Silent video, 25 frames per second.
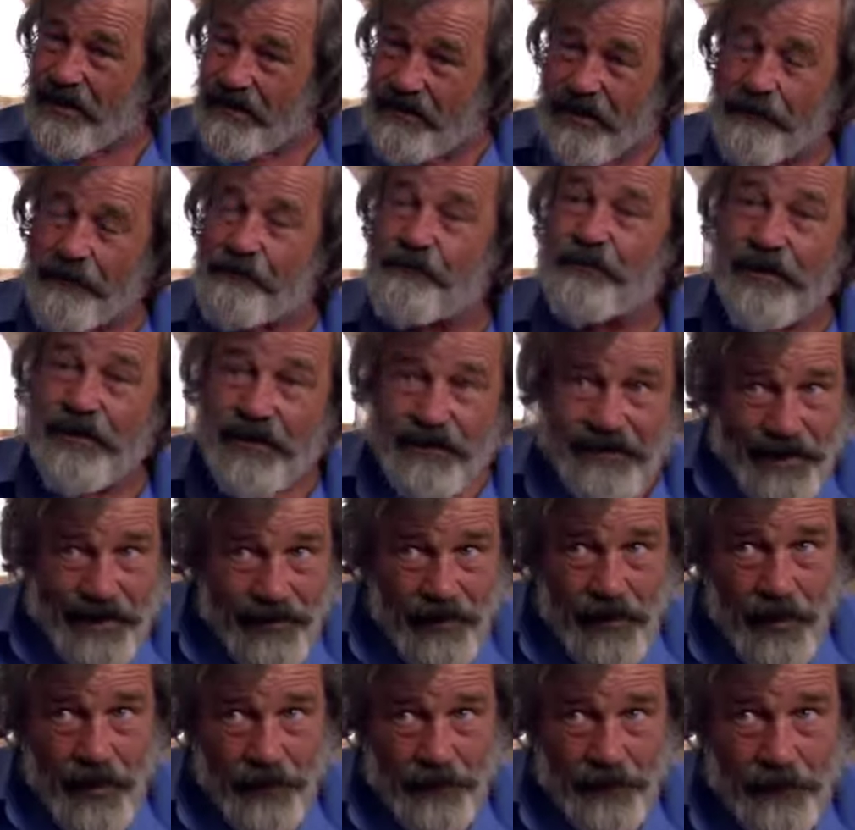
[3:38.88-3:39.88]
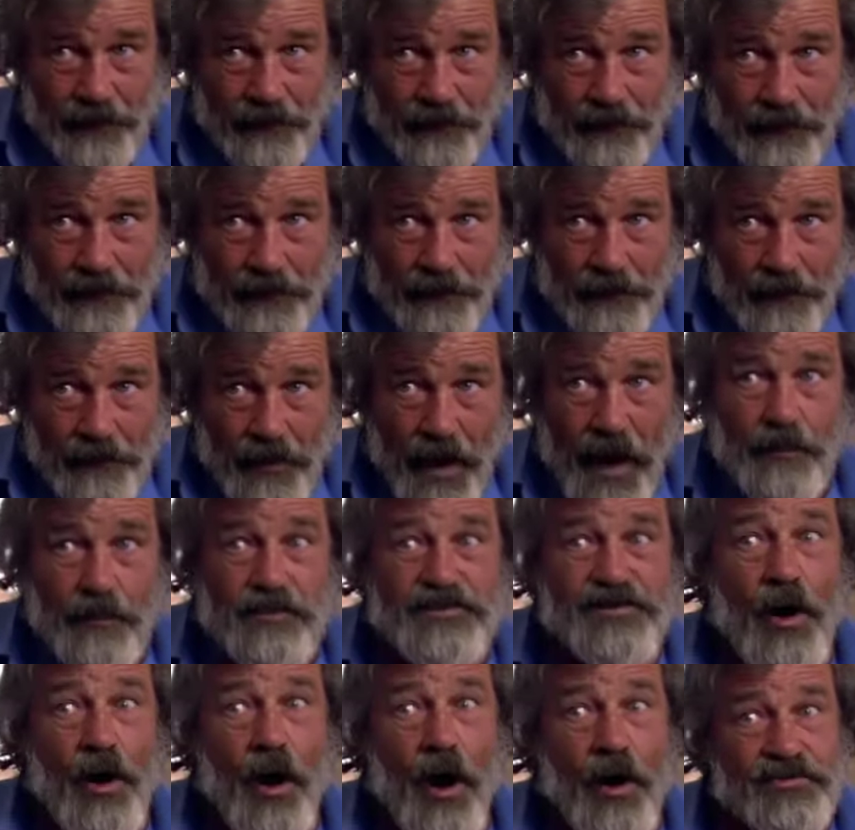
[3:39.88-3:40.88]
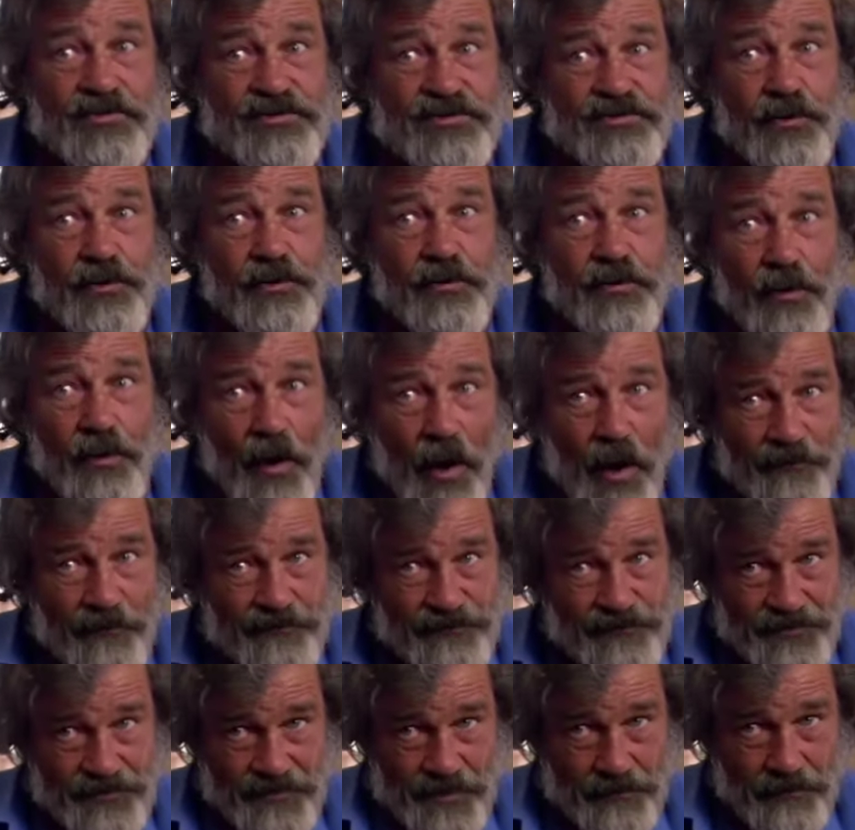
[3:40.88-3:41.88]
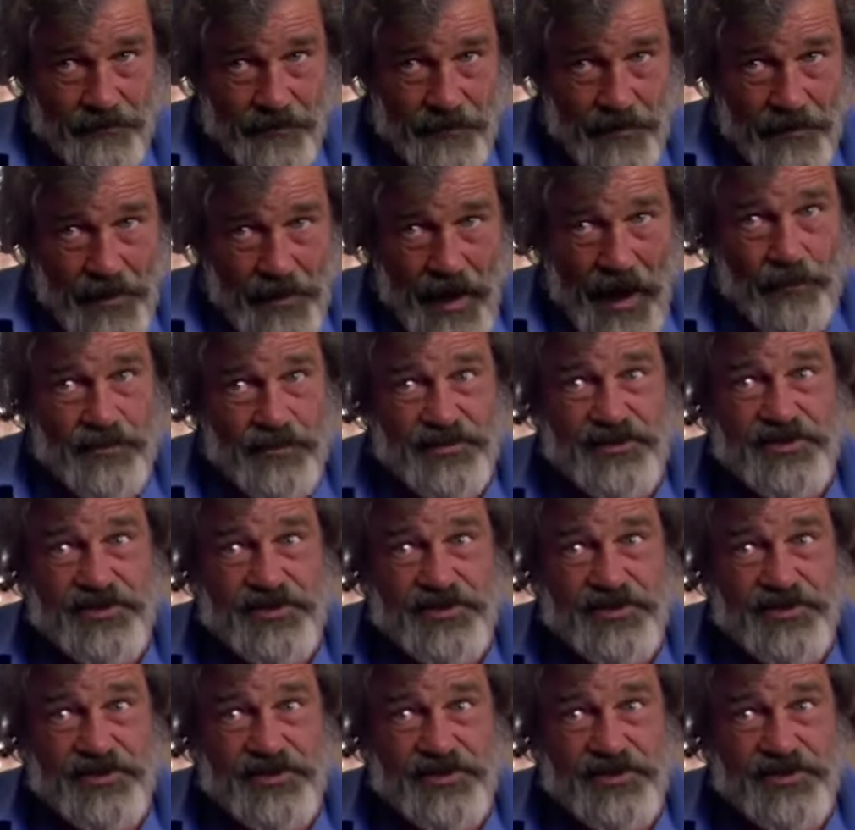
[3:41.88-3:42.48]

Yeah, Caroline, I was asked to look after them. I was